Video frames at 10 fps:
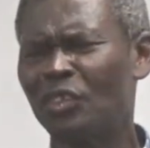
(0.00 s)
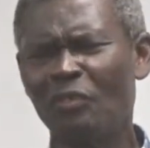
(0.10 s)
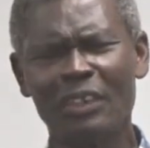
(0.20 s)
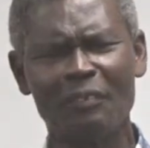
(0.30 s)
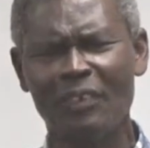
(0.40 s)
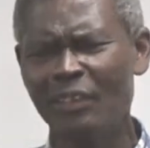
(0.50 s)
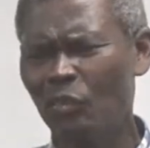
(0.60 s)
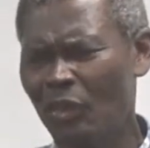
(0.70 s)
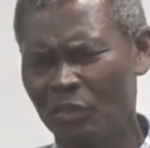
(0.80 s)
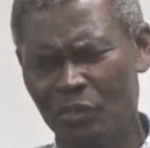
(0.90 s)
to say whatever
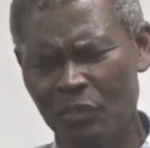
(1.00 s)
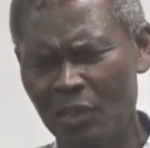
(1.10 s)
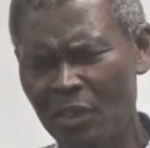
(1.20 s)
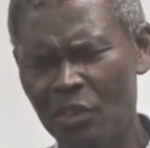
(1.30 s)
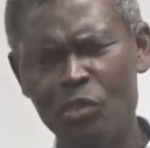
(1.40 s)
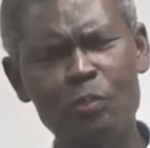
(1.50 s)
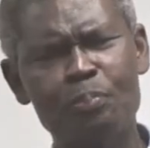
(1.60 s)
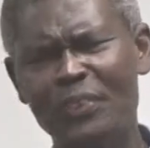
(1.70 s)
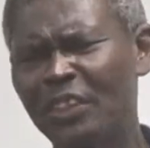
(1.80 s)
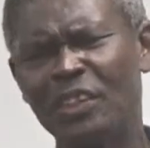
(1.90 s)
you want to. You
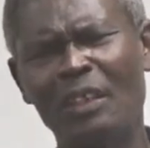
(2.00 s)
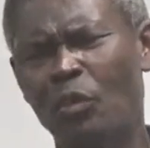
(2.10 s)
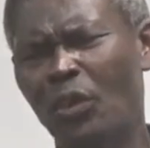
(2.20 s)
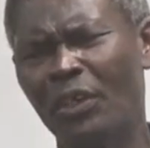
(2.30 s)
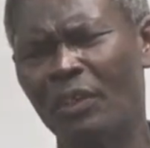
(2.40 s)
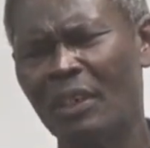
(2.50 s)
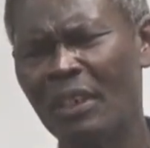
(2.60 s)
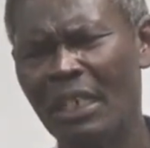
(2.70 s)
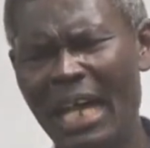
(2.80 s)
preach the word.